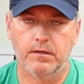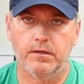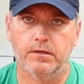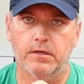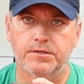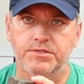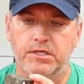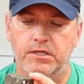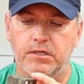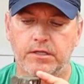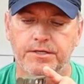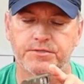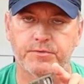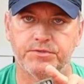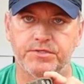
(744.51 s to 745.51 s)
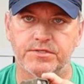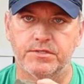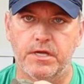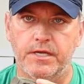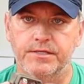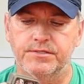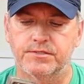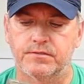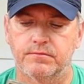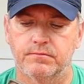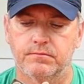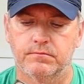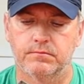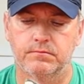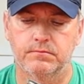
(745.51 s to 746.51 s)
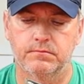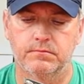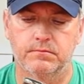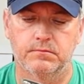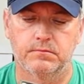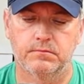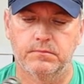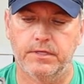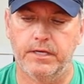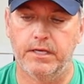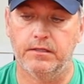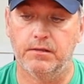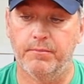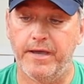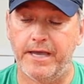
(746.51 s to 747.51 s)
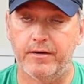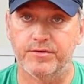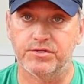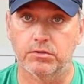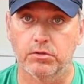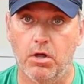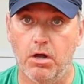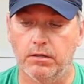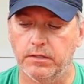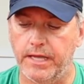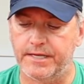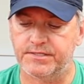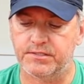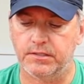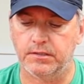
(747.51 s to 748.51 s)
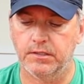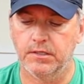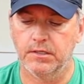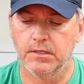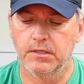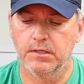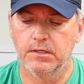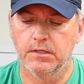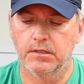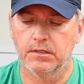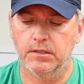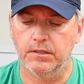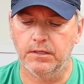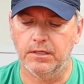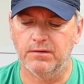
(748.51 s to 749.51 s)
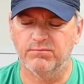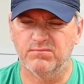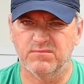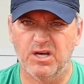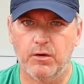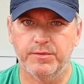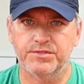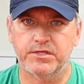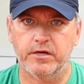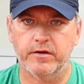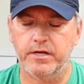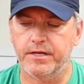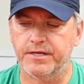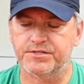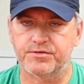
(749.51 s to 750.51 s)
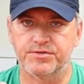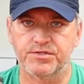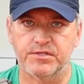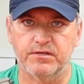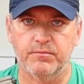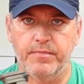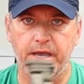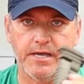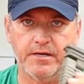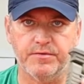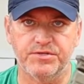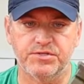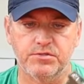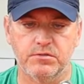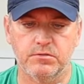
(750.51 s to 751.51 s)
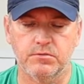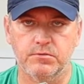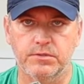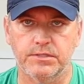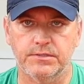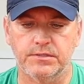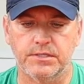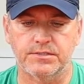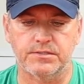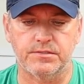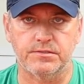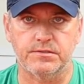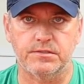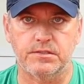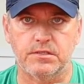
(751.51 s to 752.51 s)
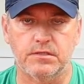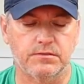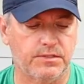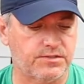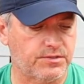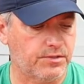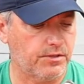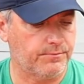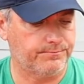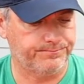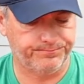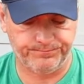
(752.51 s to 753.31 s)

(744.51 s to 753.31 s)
It articulates, which is nice, and the batteries are long-lasting. Always carry an extra set of batteries too. It doesn't hurt.